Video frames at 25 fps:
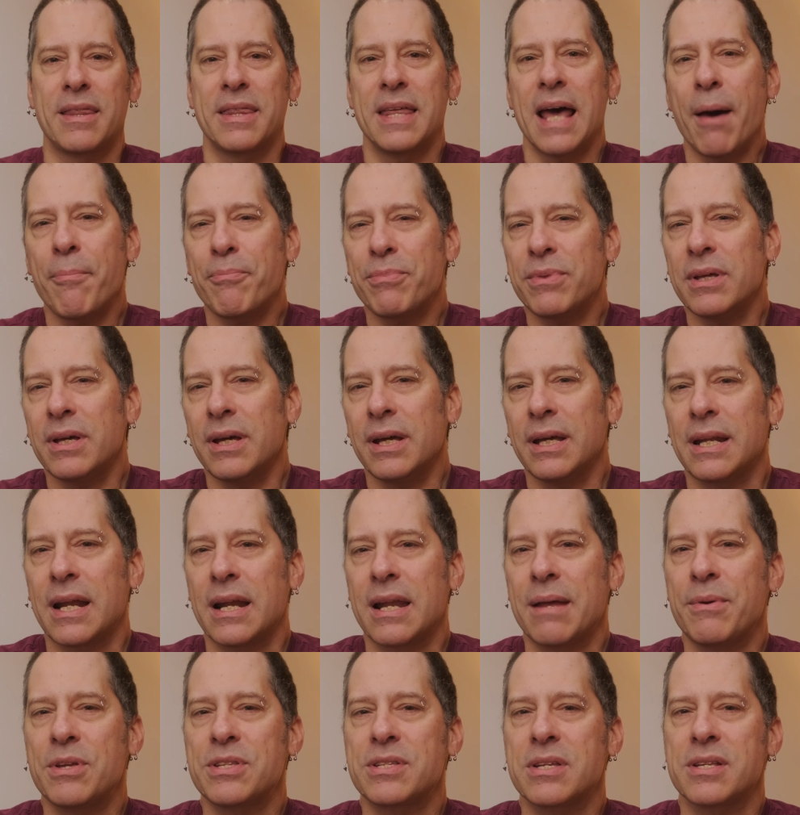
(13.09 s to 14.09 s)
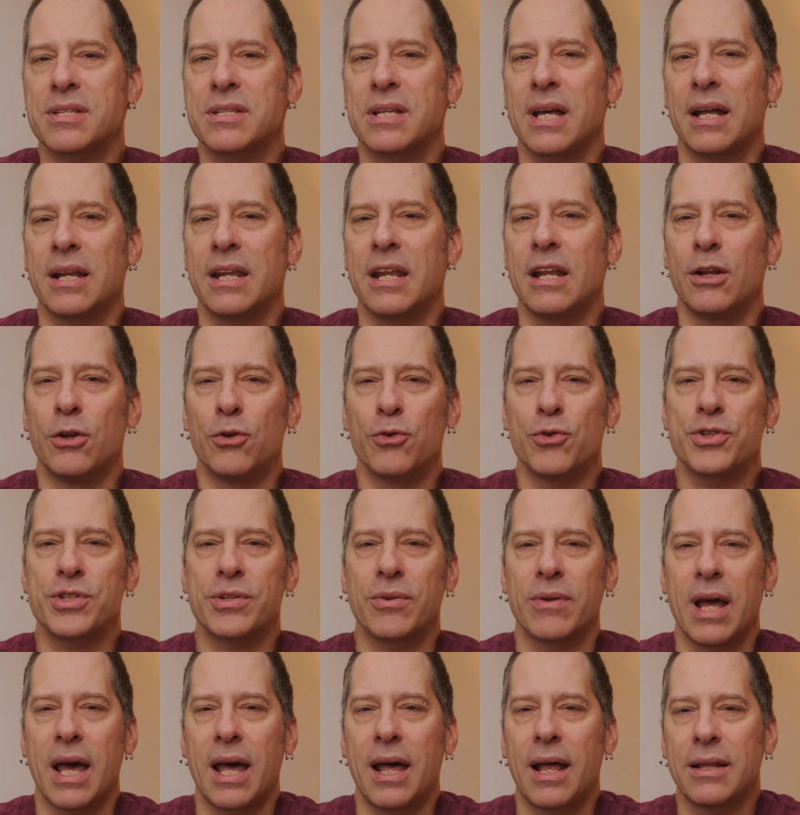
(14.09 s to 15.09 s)
Depth in an image is an
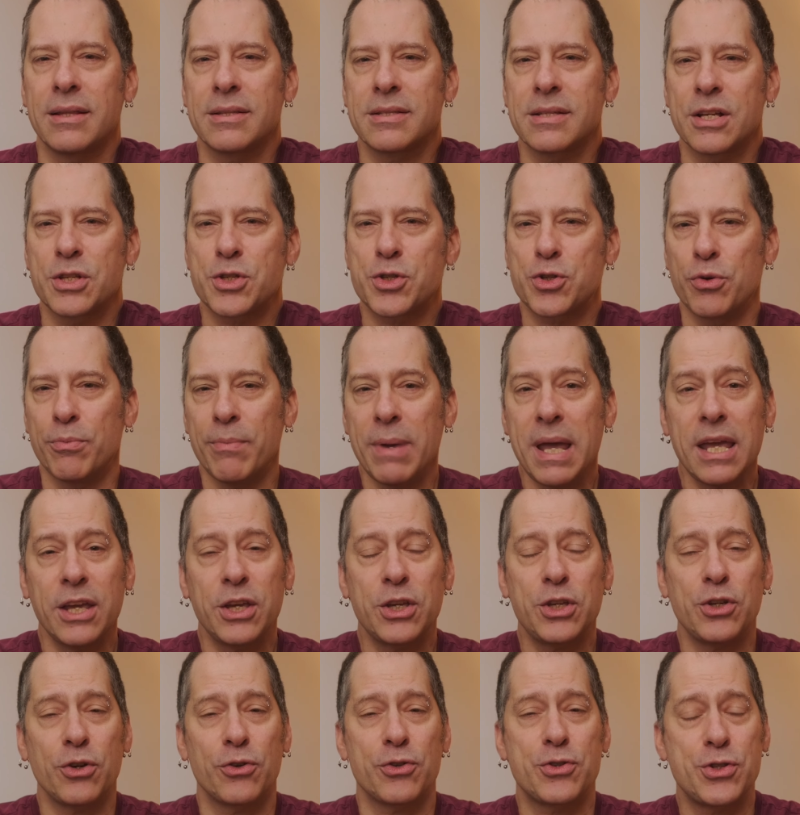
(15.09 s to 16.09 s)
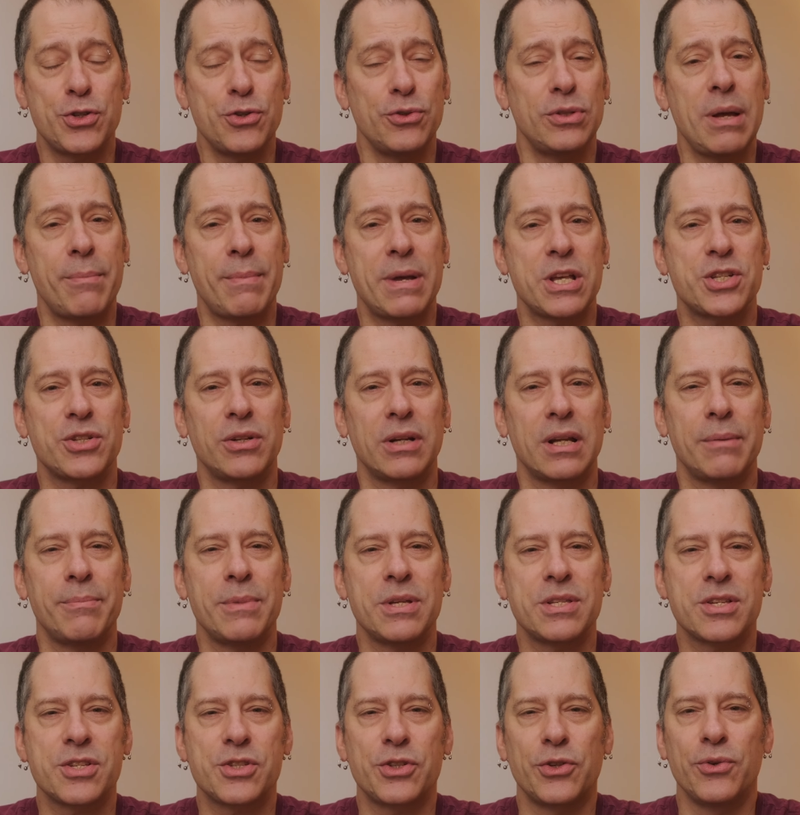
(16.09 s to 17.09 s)
illusion, and to make your two-dimensional
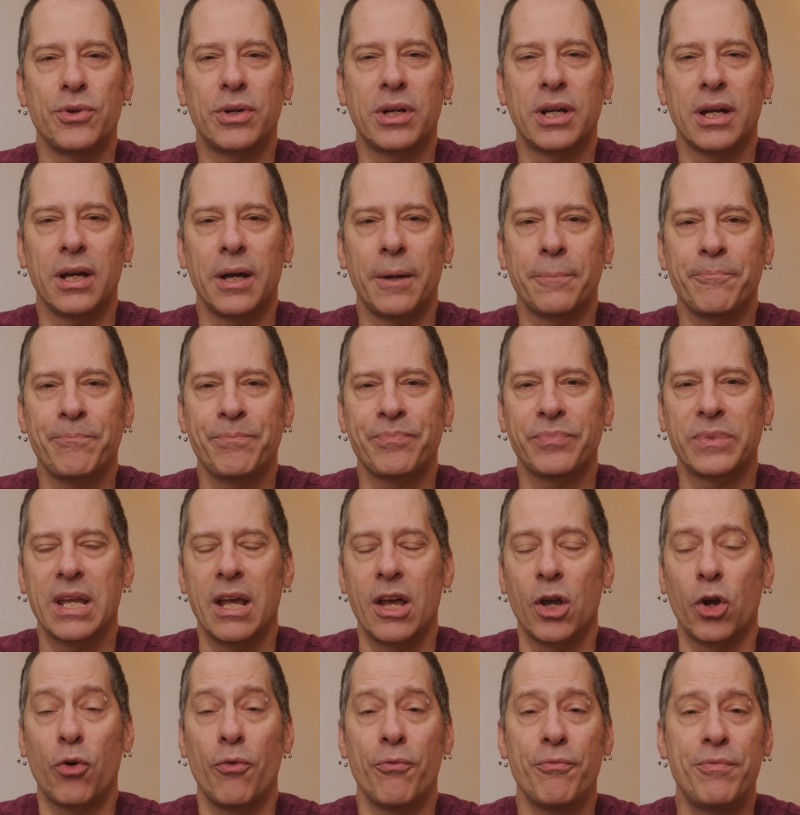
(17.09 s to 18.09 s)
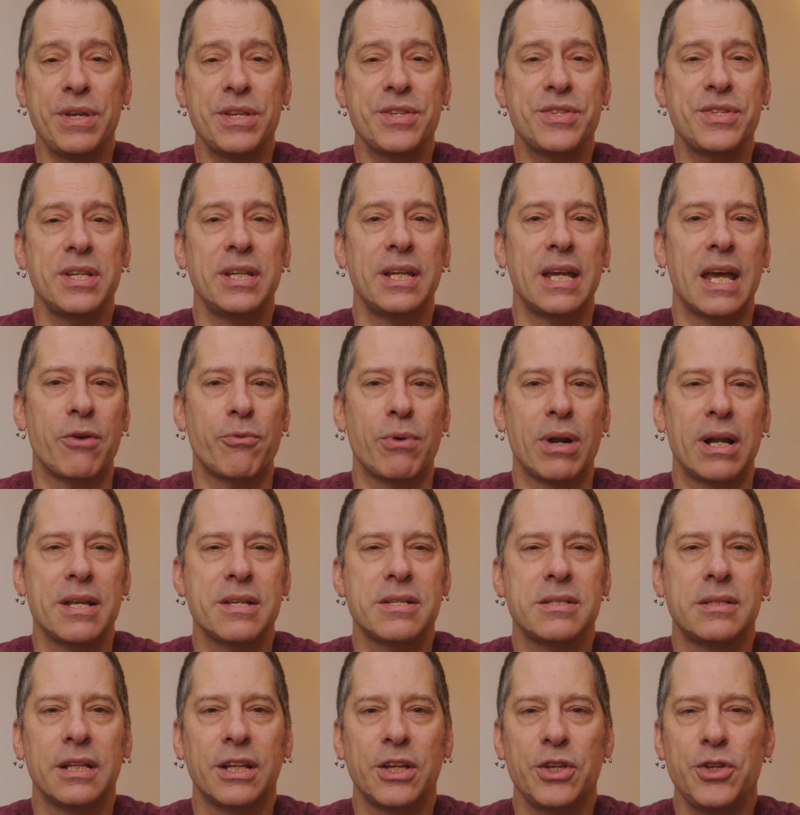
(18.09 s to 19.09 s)
images look convincing and
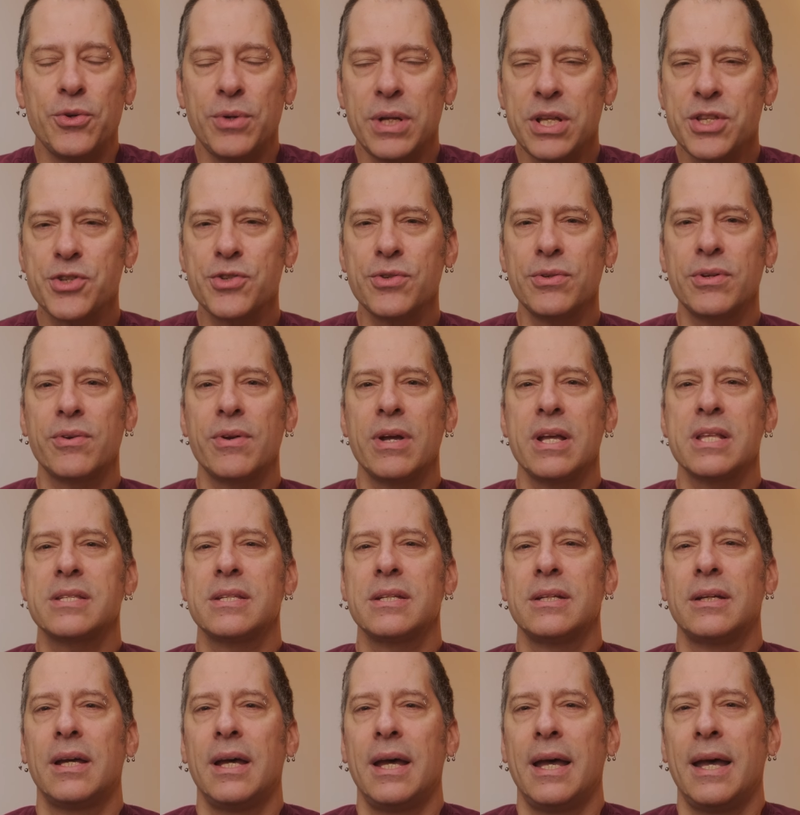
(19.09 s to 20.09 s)
realistic, you need to create a